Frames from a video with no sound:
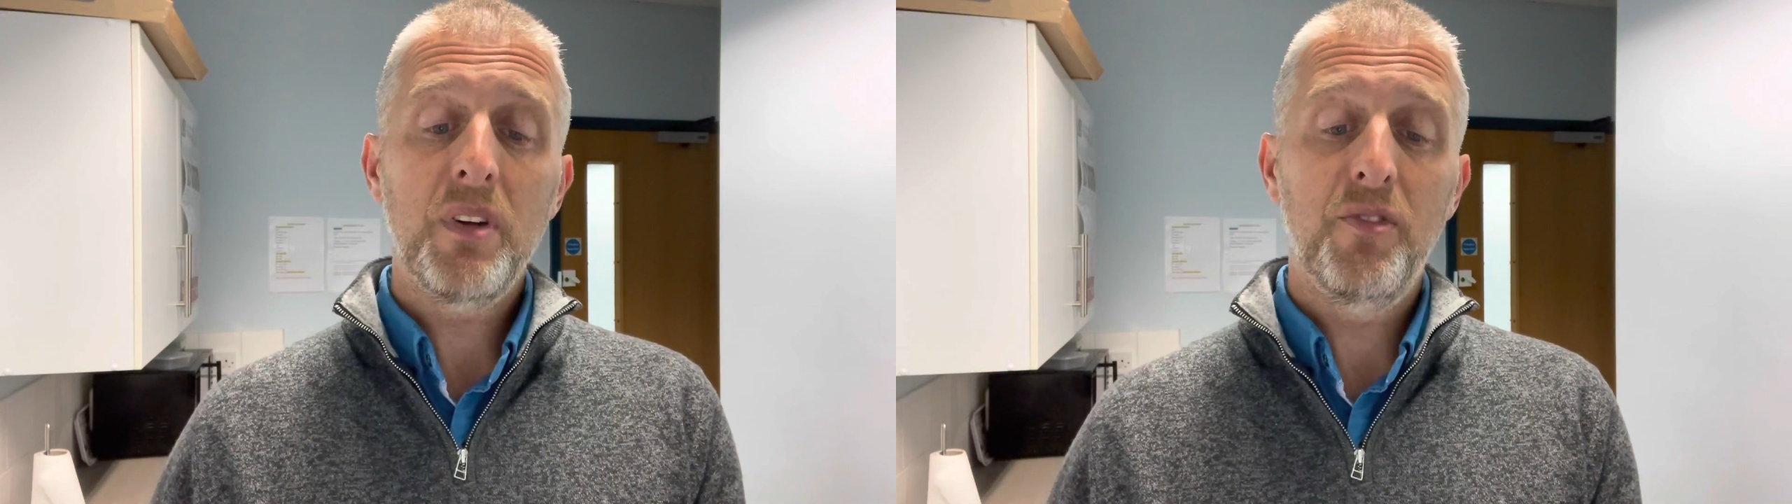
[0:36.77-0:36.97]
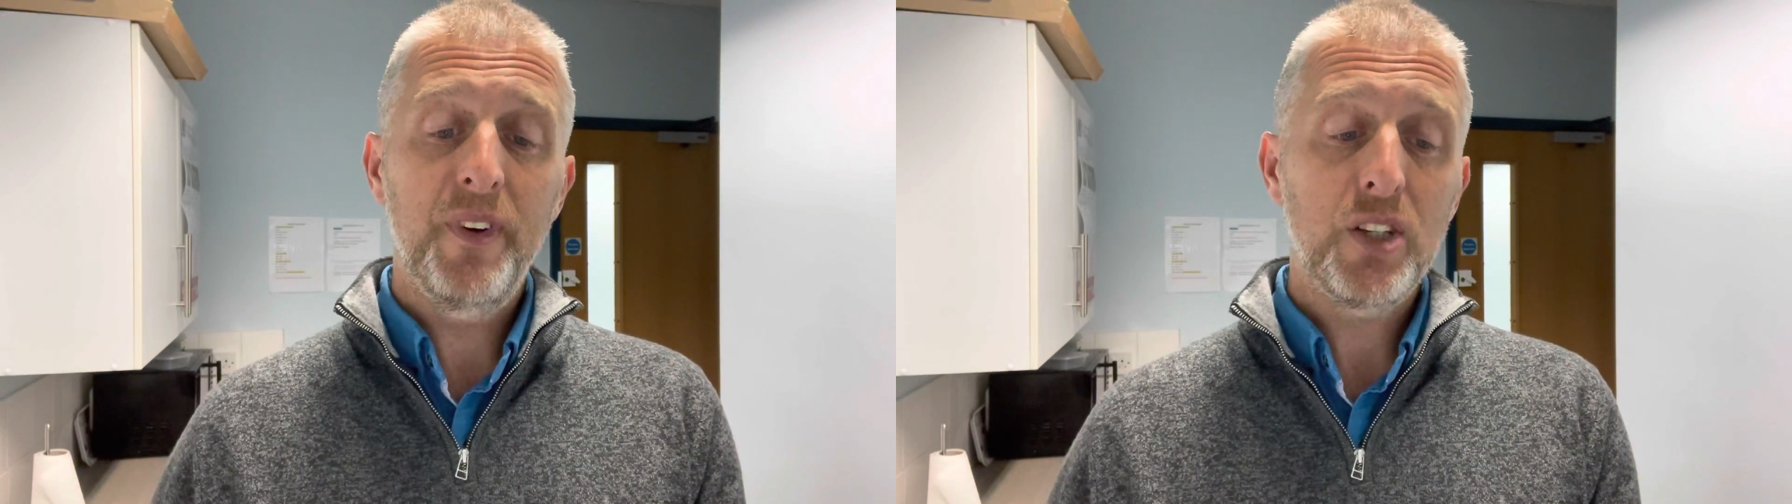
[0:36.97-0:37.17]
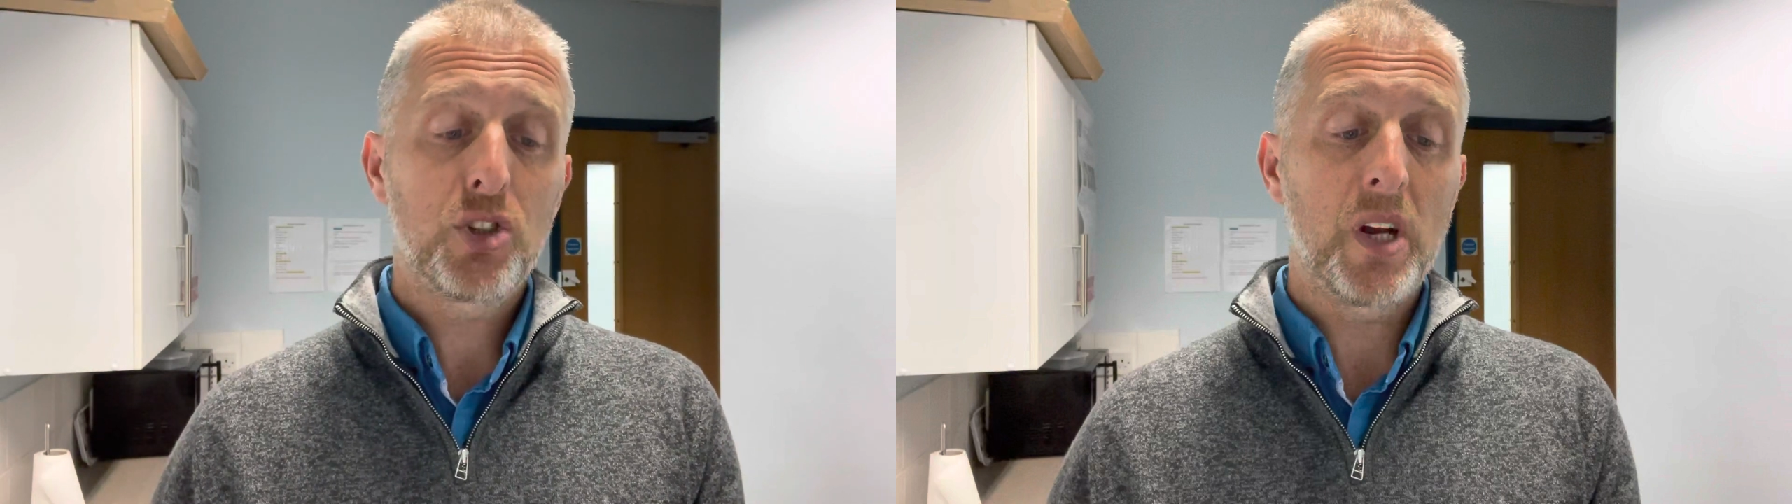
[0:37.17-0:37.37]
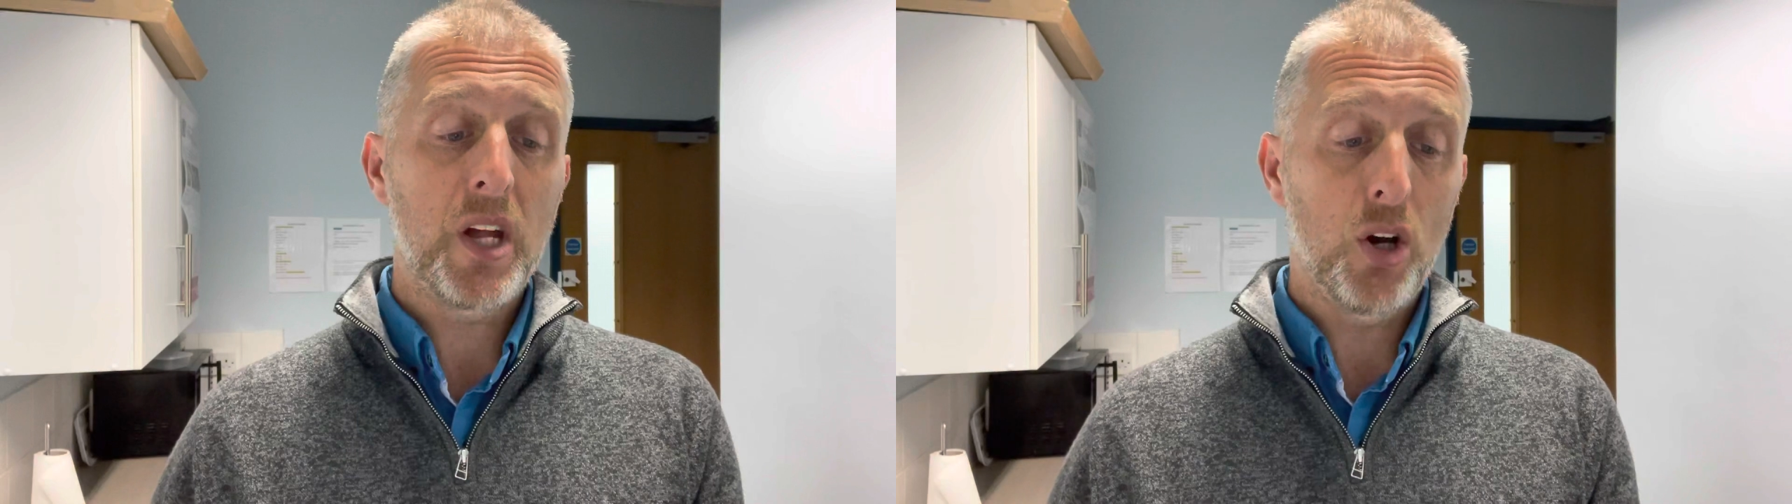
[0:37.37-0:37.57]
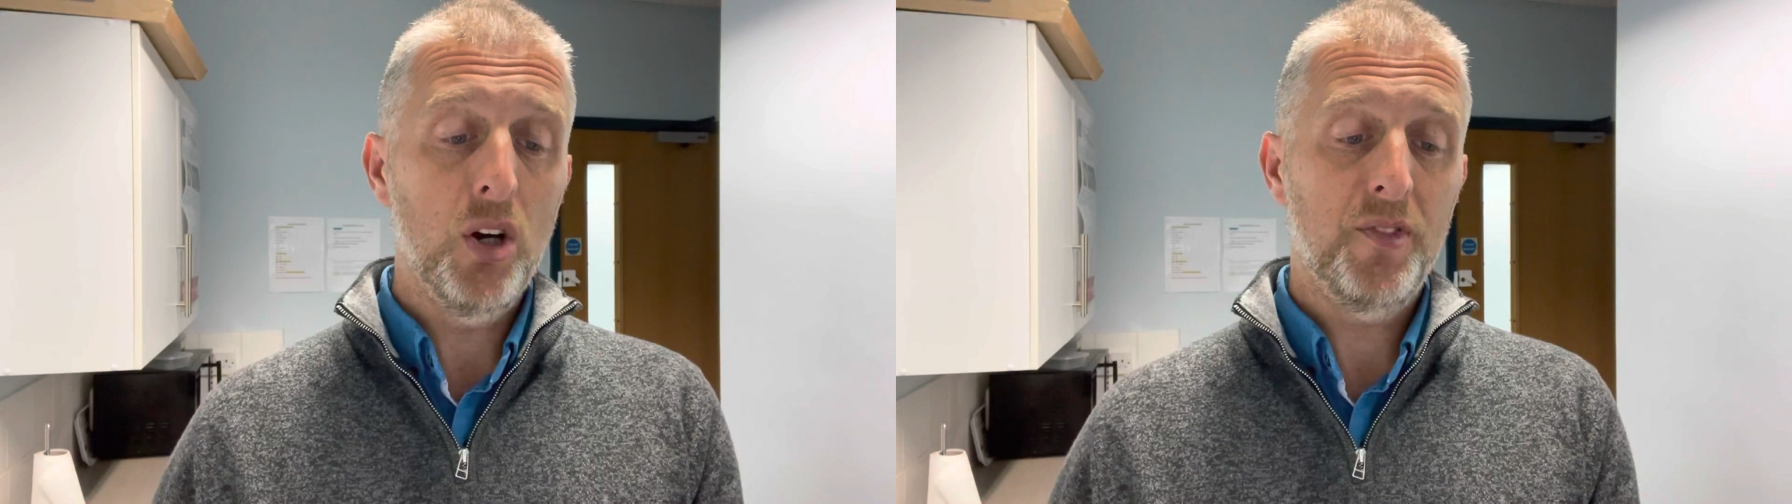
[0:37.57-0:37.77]

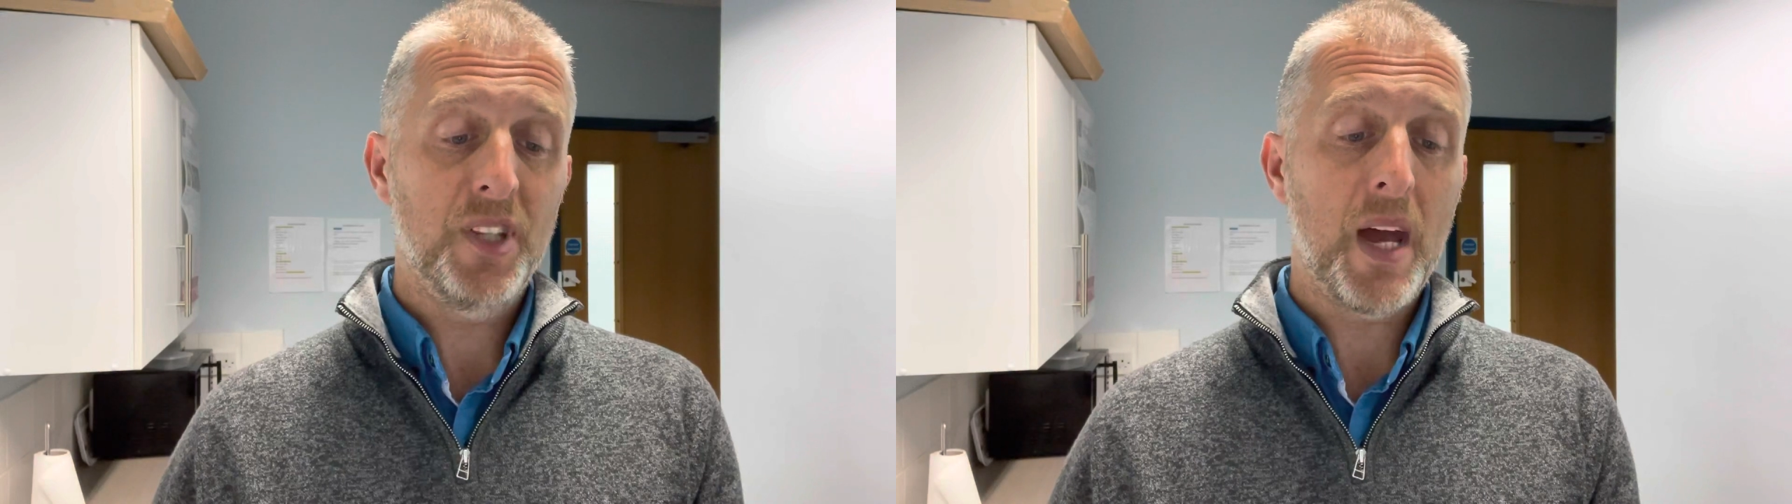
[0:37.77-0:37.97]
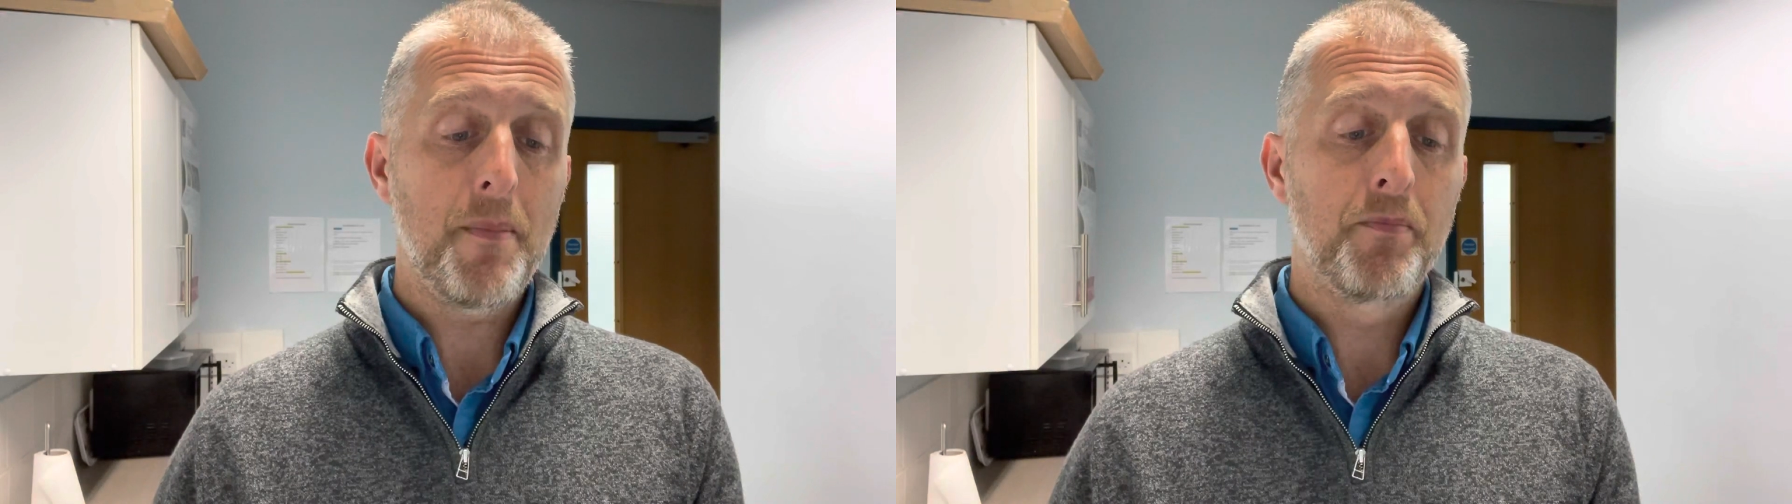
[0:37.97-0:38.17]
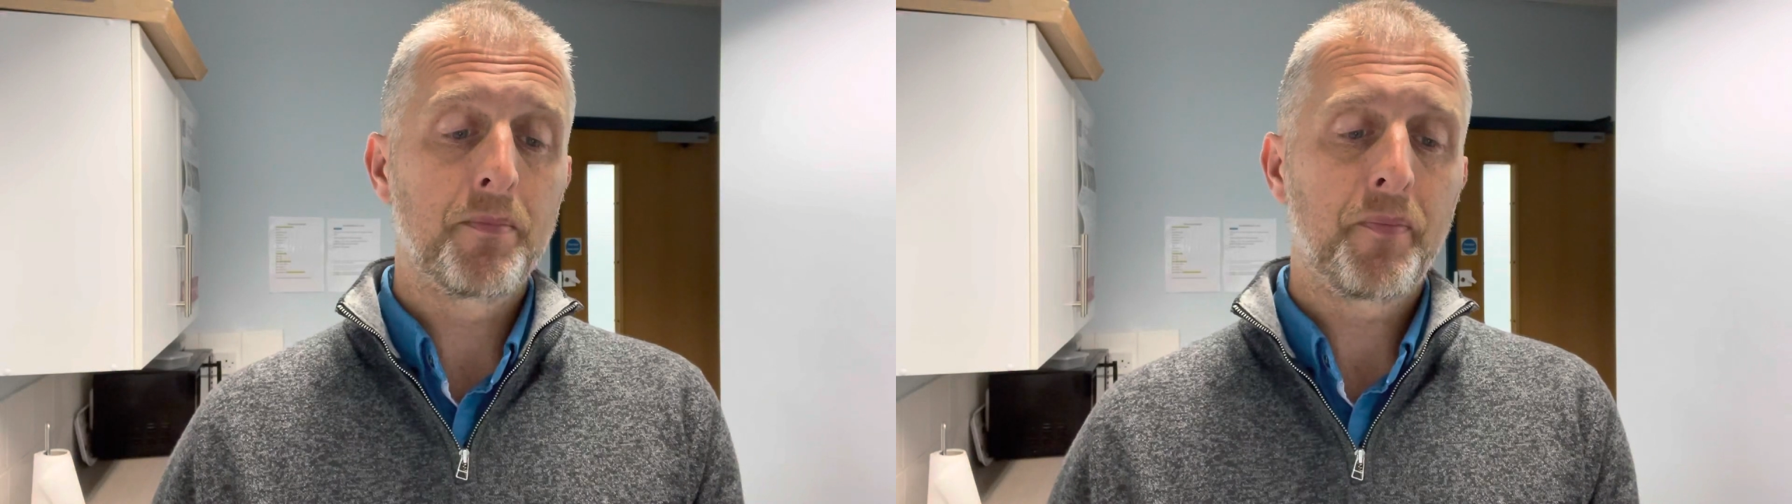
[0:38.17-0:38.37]
victory over them.